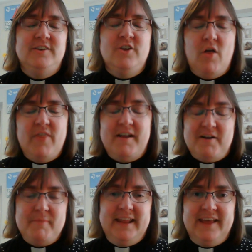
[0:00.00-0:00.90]
Not that there
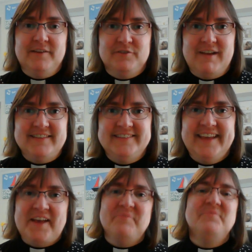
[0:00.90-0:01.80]
are many hills around
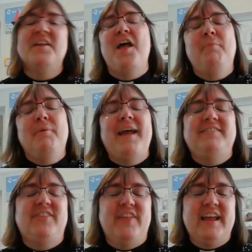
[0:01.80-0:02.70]
here, but we have
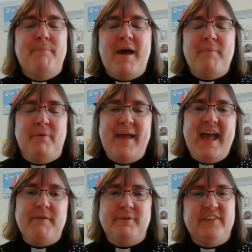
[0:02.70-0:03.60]
to think about
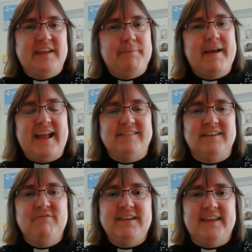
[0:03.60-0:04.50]
preparing, think about
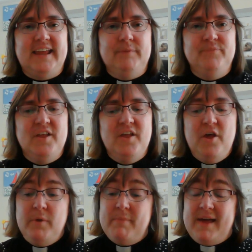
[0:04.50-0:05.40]
getting ready.
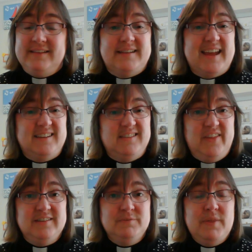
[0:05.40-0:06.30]
We need to take some
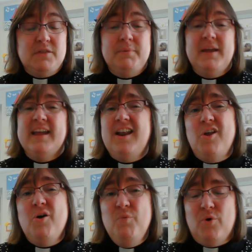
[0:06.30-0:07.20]
things with us. If we're going a
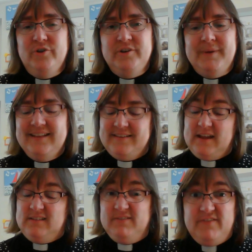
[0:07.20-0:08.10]
long walk, do we need to
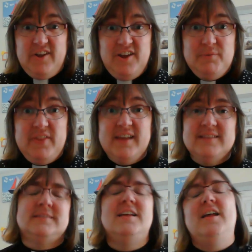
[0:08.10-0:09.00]
take some food with
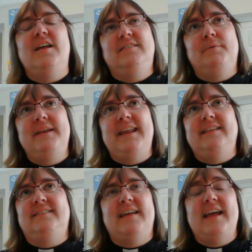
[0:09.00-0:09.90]
us? Do we
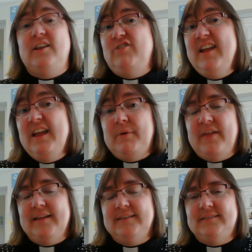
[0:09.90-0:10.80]
need to take a drink with
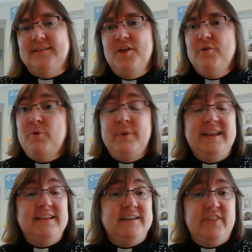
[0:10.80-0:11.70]
us? Will we
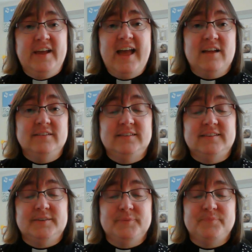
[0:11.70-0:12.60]
need anything
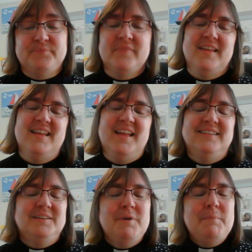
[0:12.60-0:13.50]
else?
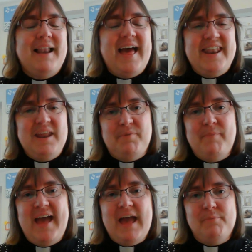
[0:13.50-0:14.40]
So we plan and
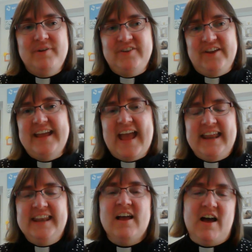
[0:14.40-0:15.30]
prepare when we're doing
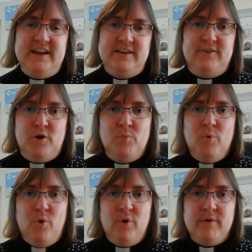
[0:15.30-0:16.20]
any kind of long
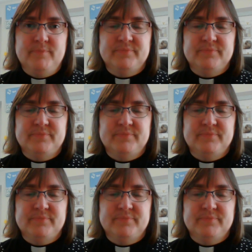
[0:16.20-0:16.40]
walk.